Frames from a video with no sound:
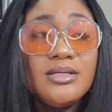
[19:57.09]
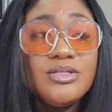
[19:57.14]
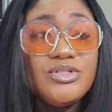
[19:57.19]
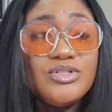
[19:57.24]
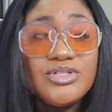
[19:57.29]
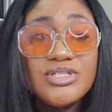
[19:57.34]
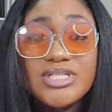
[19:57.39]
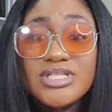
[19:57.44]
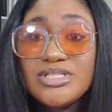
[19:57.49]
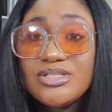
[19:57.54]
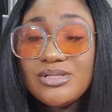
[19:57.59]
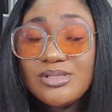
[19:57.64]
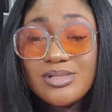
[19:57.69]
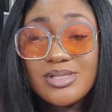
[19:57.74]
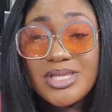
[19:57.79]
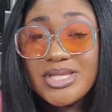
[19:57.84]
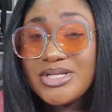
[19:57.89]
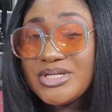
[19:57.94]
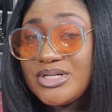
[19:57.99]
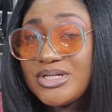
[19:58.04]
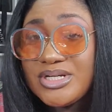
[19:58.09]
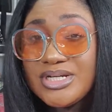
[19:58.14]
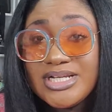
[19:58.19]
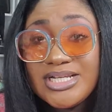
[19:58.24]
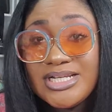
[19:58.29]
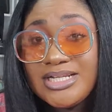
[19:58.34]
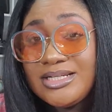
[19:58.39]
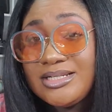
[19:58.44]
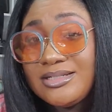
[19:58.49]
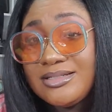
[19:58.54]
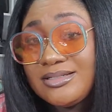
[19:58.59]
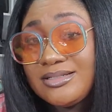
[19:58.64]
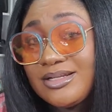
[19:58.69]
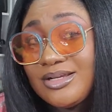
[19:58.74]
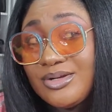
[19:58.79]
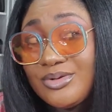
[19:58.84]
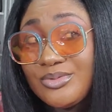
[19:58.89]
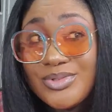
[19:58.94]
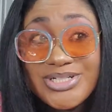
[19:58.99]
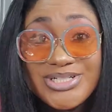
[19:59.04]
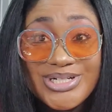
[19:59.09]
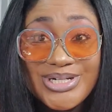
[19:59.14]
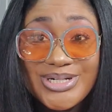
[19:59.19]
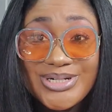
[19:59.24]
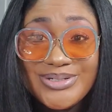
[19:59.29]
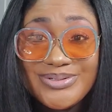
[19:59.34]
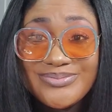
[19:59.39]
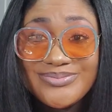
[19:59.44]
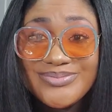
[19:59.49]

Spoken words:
using to layer in winter.